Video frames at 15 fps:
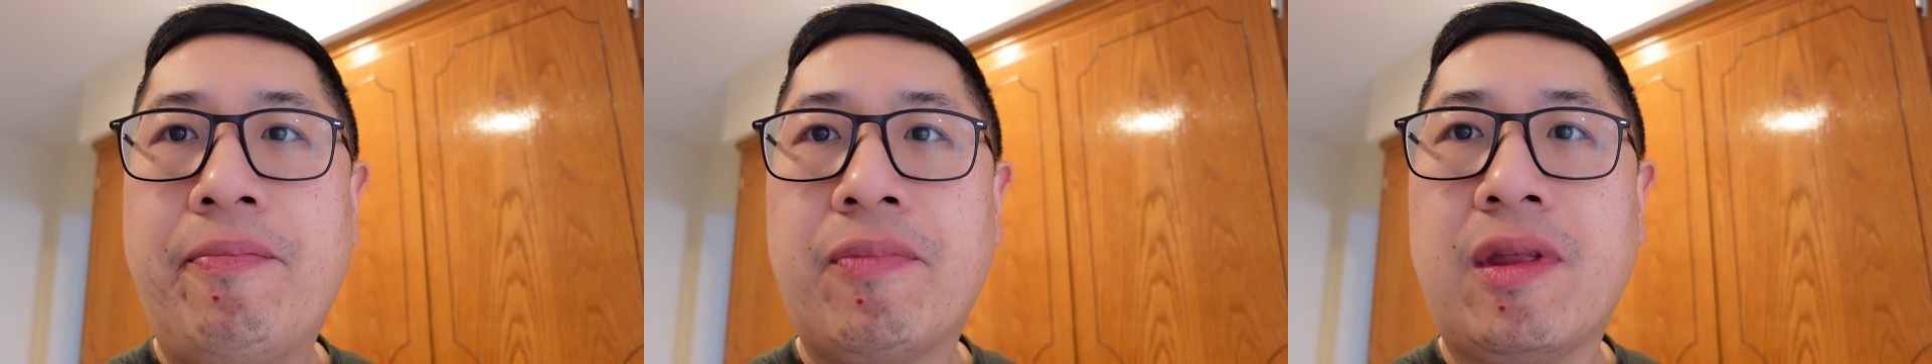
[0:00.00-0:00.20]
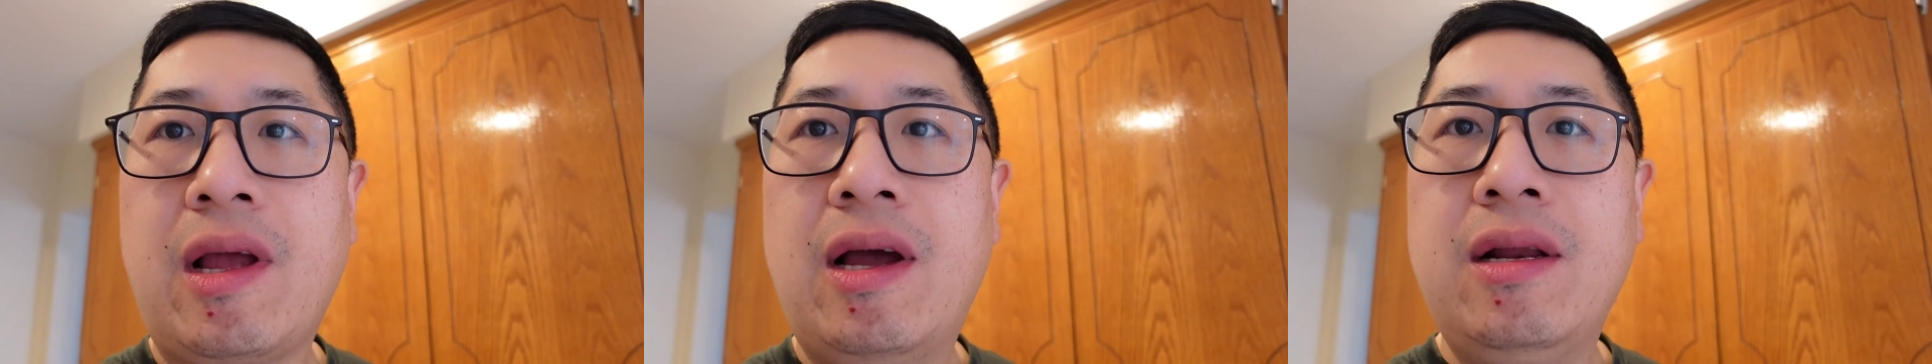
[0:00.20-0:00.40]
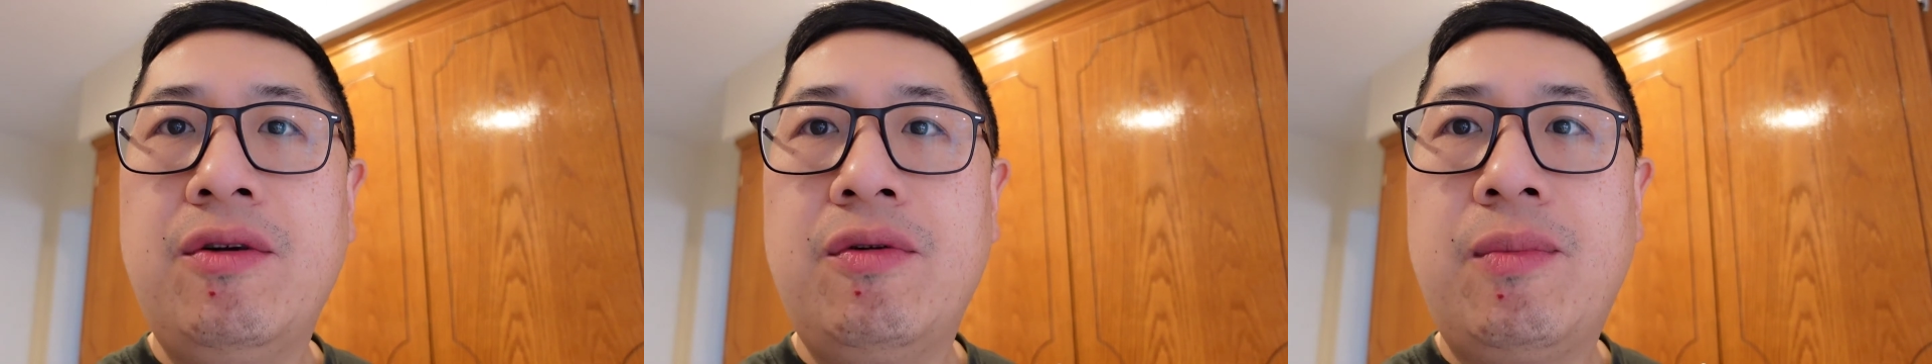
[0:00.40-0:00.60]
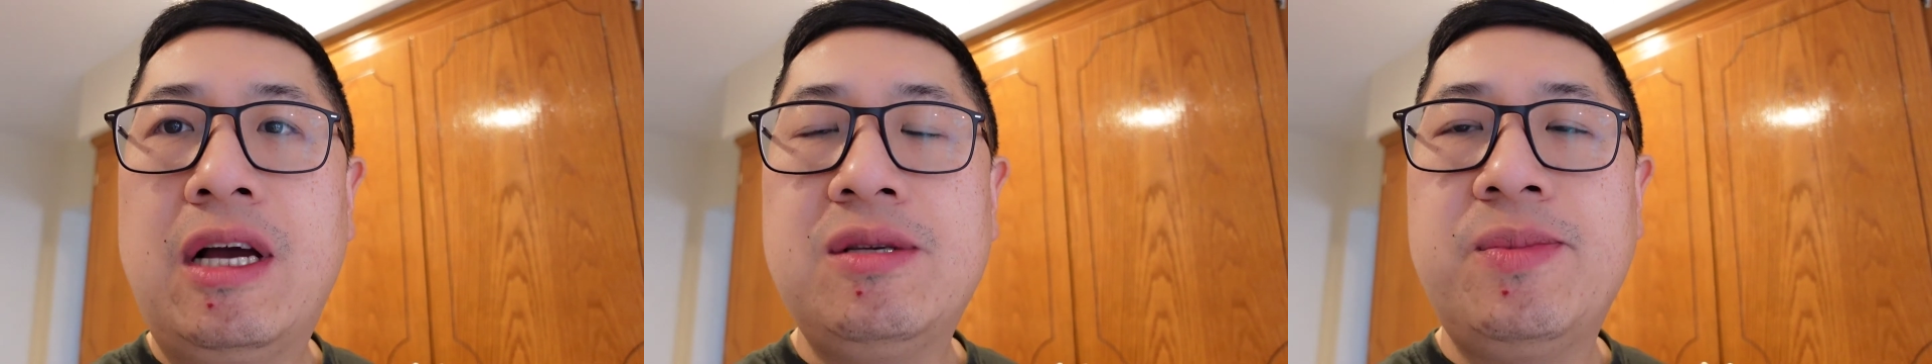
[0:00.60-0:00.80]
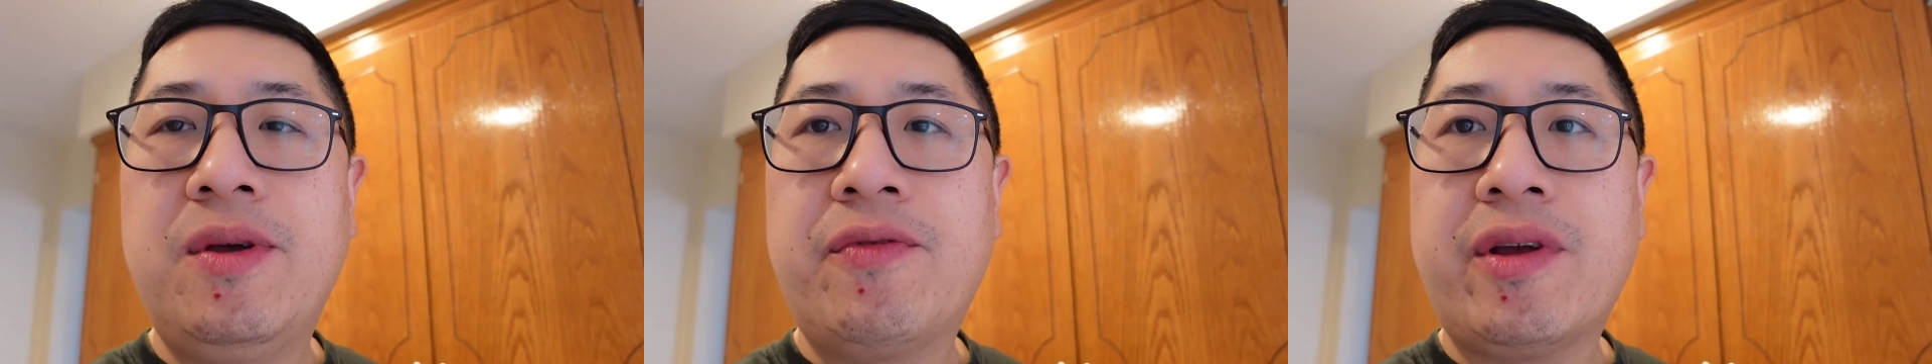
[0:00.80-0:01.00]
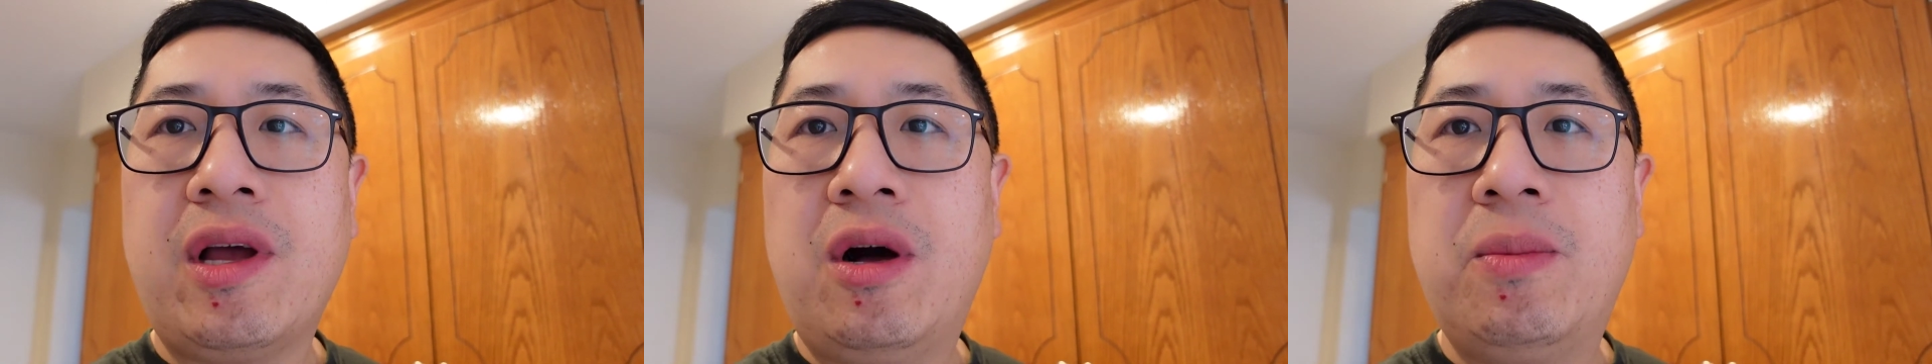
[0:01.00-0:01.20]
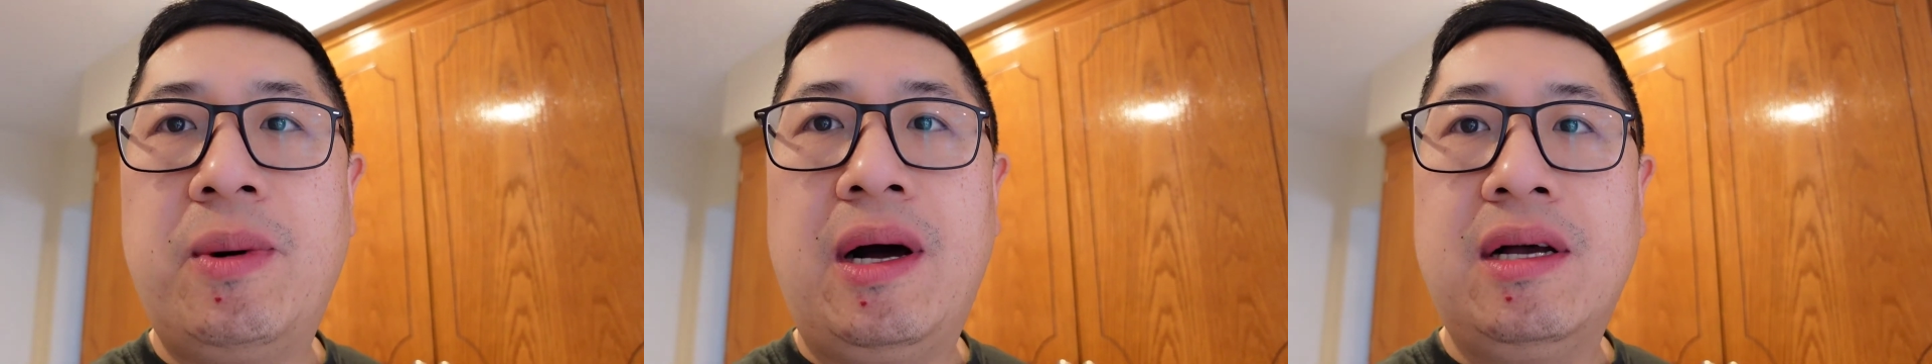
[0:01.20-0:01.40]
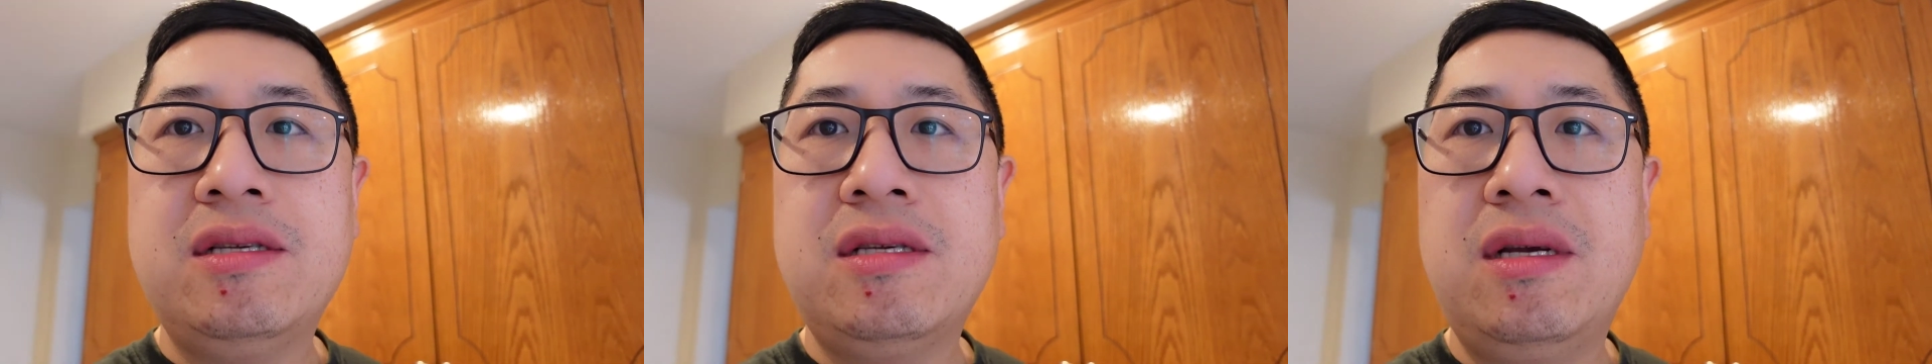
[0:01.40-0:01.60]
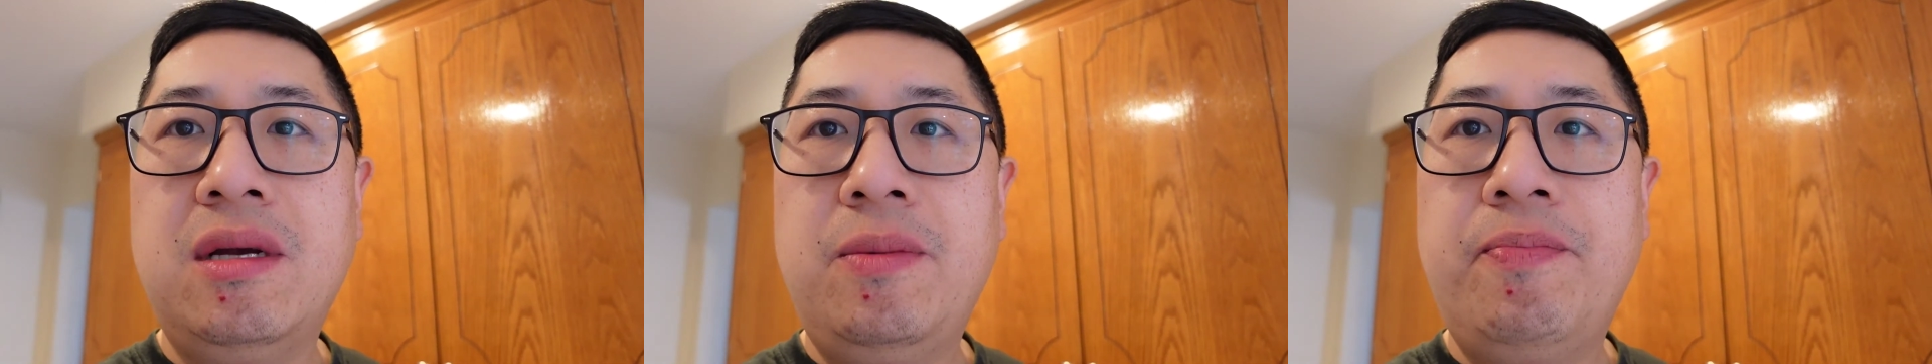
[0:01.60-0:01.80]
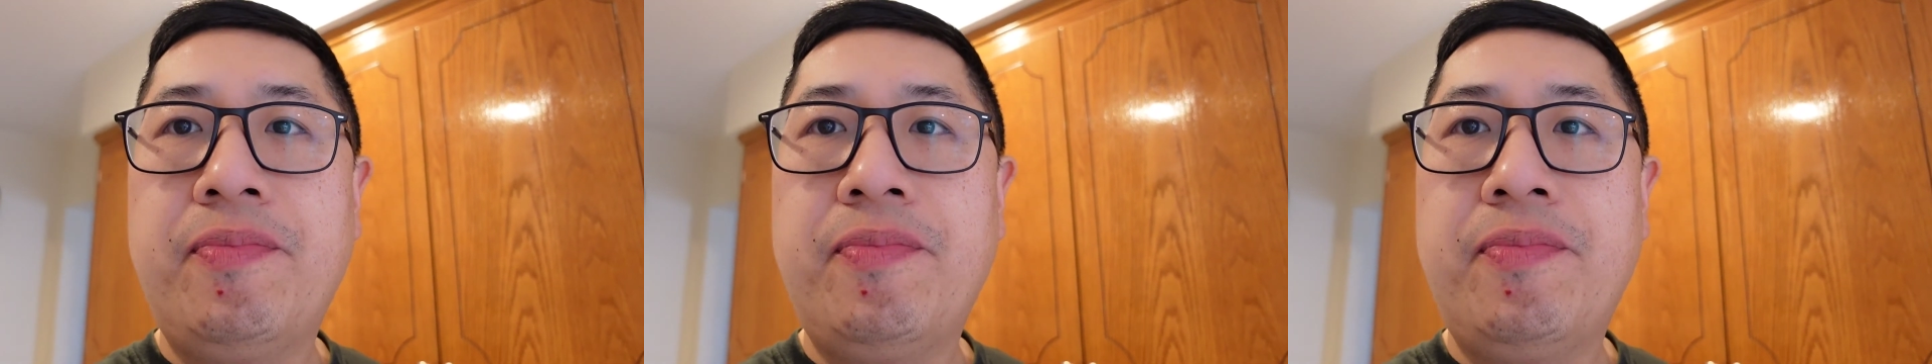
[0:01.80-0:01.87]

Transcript: kind of reminds me of kielbasa.